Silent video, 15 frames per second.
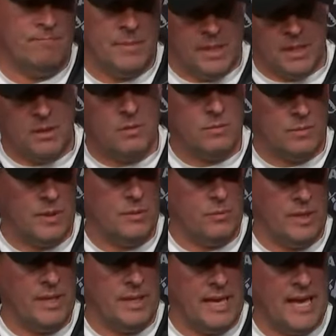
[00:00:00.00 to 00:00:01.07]
You know,
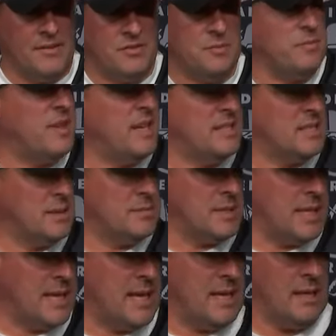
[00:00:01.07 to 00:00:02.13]
we gave some things up
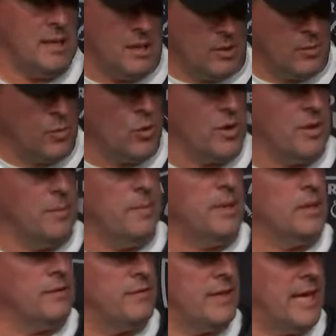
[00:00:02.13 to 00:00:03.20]
today, you know, more in the
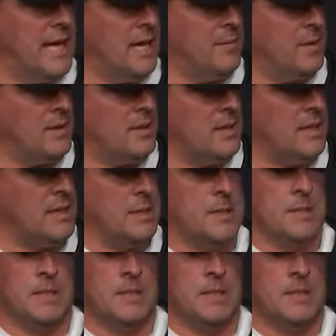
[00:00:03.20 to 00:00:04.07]
middle of the game, I think,